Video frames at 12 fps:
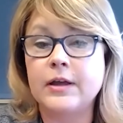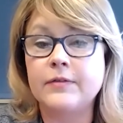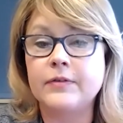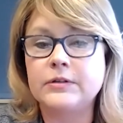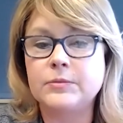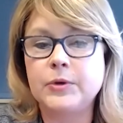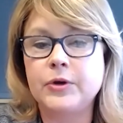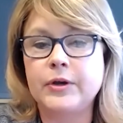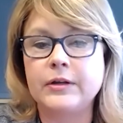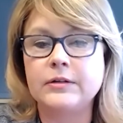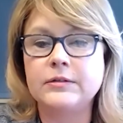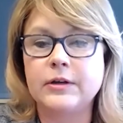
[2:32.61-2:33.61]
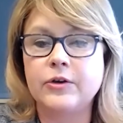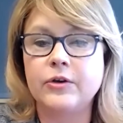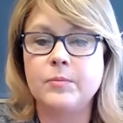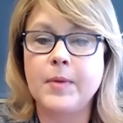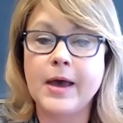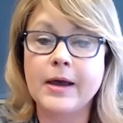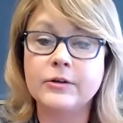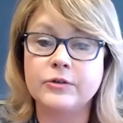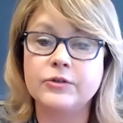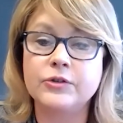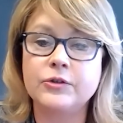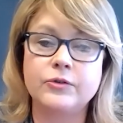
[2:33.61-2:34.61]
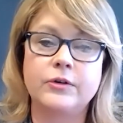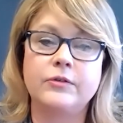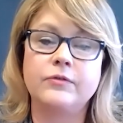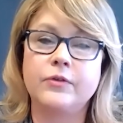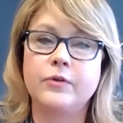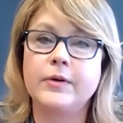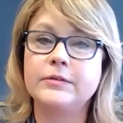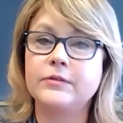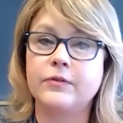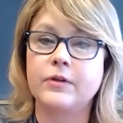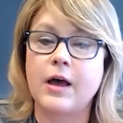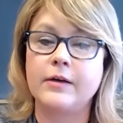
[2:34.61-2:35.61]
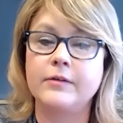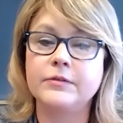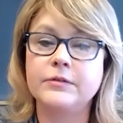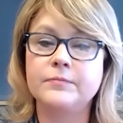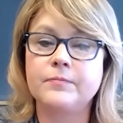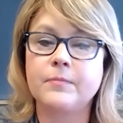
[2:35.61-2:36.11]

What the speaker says: life experience that could impact your children for the rest of their lives.